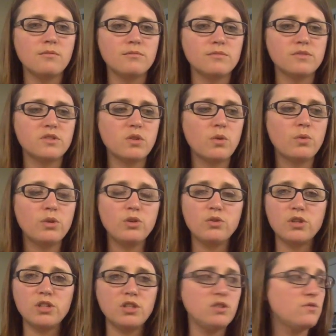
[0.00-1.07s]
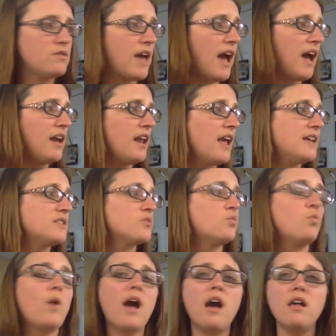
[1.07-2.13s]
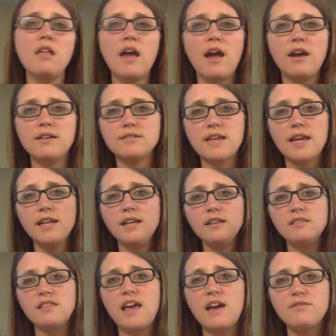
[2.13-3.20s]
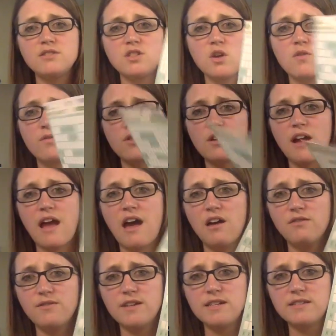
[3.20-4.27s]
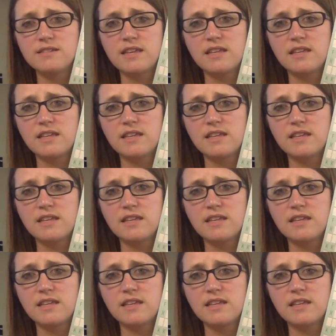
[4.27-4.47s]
So you could do that, as well as any leftover alphas.